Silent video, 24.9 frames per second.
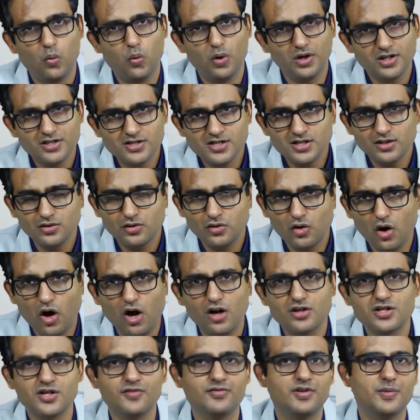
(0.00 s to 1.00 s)
What is the
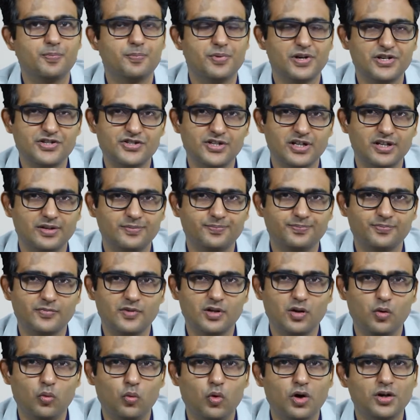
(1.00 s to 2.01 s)
cause of depression?
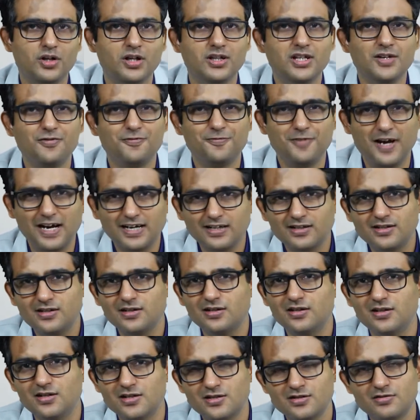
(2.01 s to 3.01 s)
What are the
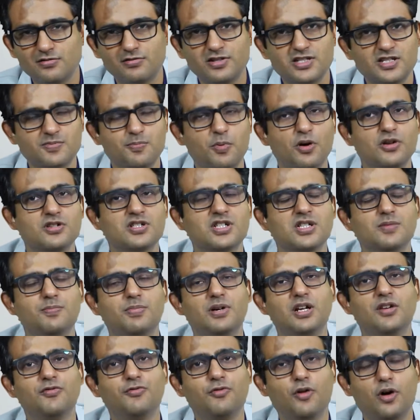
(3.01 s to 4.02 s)
factors
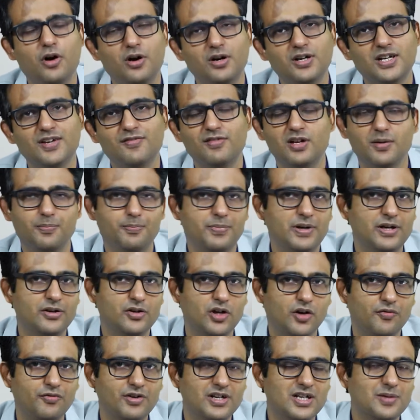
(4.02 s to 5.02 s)
responsible for
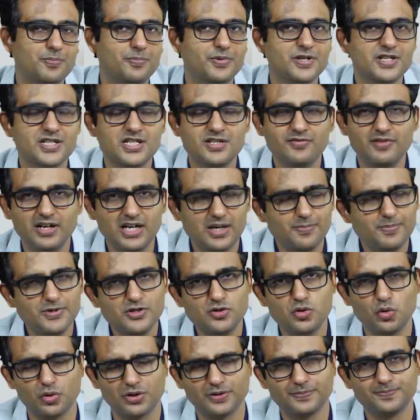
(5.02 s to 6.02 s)
development of a depressive
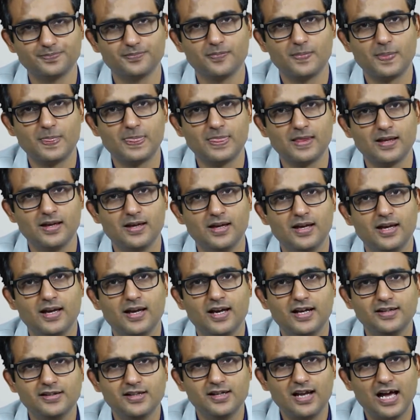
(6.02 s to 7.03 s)
episode?
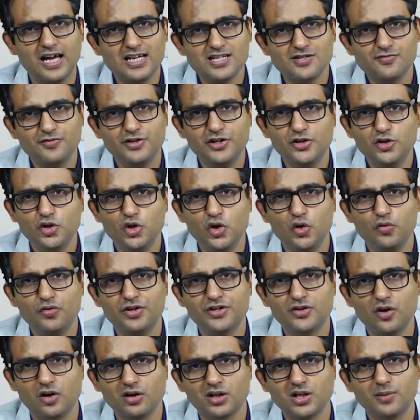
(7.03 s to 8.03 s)
In the last video,
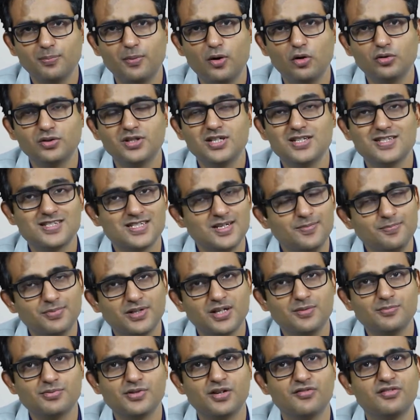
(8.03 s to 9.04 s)
we talked about the
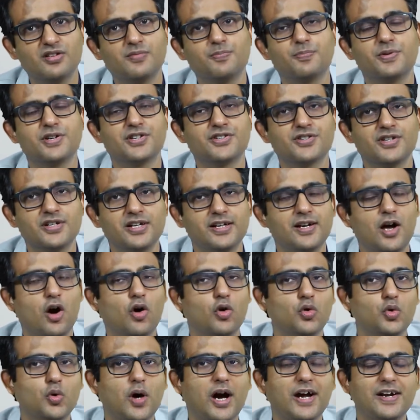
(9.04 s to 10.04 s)
symptoms of depression and
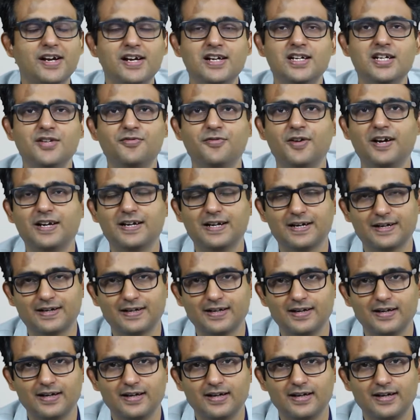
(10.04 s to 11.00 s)
how to identify it.